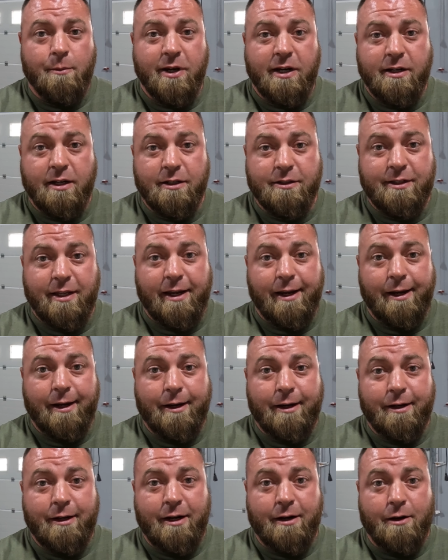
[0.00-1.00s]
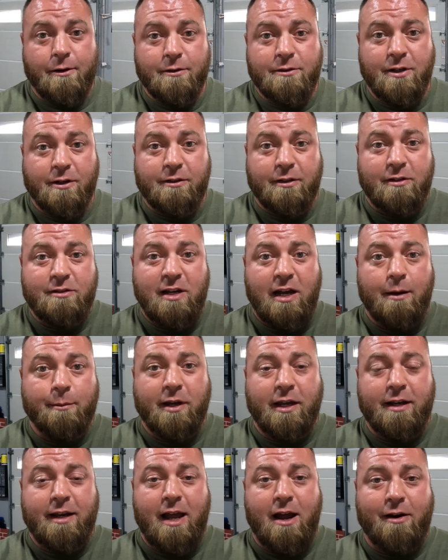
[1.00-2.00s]
because they, you know, took their time
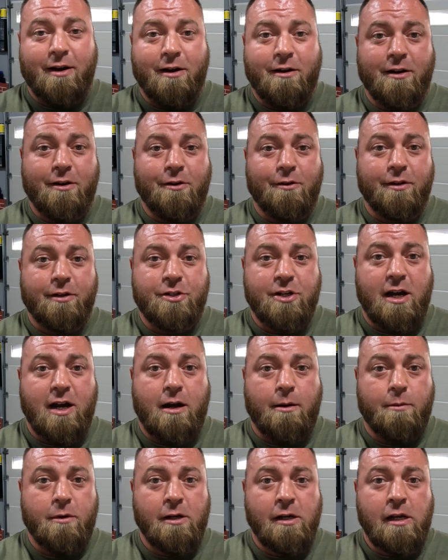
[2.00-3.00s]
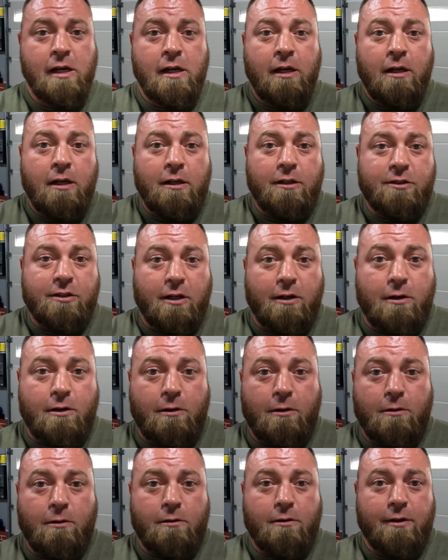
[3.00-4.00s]
getting out here to do the job.
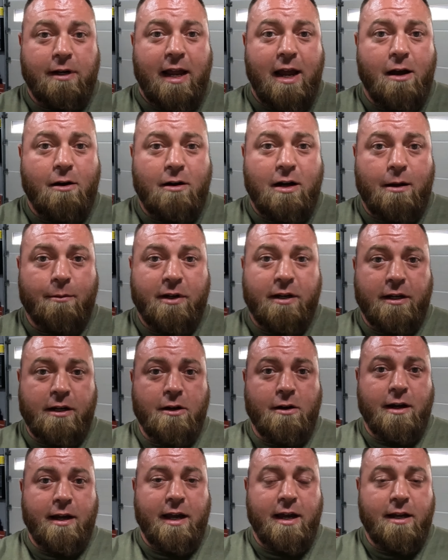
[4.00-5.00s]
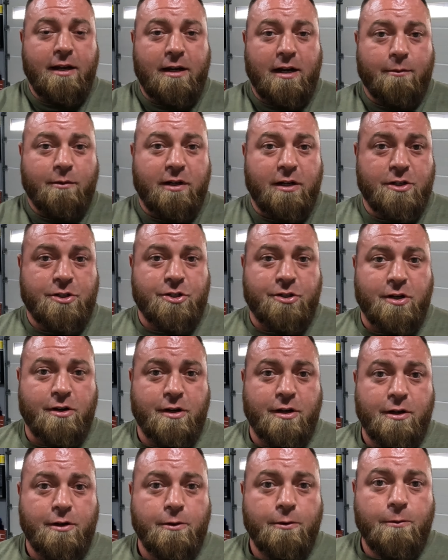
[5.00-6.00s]
So now I'm going to go ahead and I'm going to show
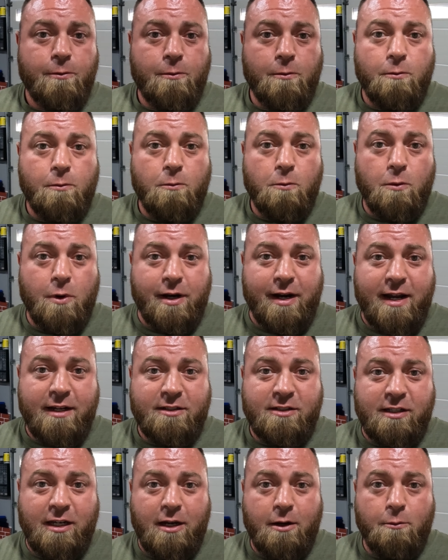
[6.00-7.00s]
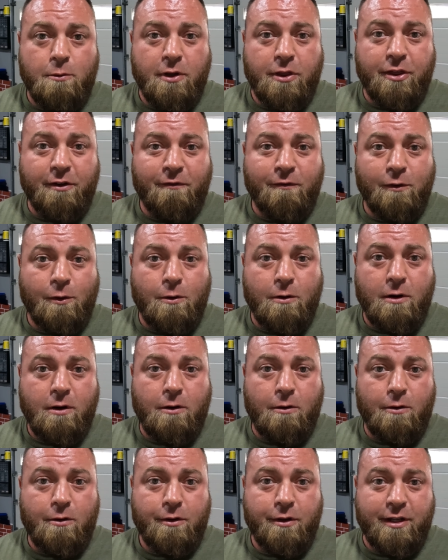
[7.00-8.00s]
you what I see with the
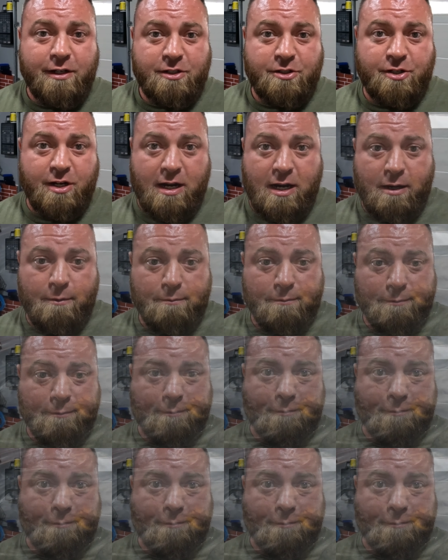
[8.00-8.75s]
floor on this job.